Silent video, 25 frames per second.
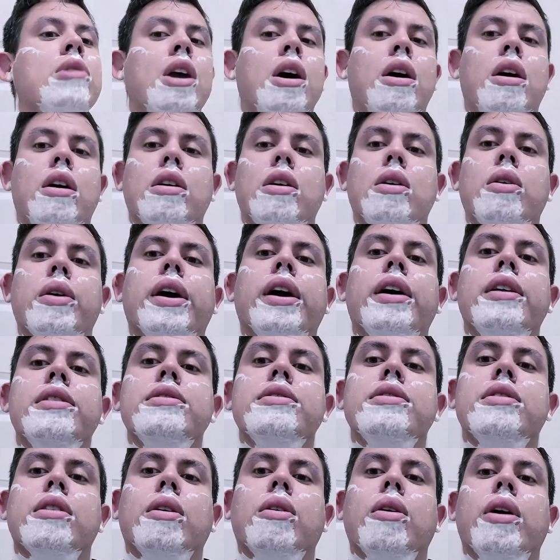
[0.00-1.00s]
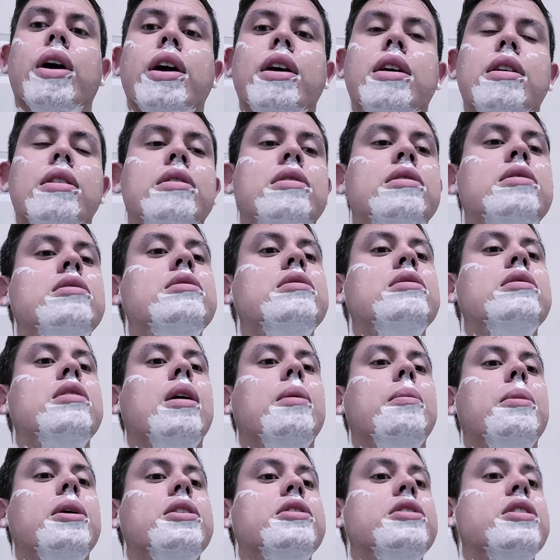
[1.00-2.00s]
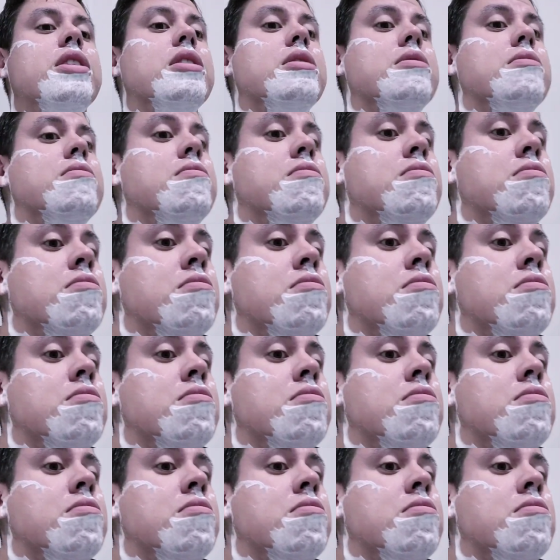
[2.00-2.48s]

I'll go against the grain on my chin.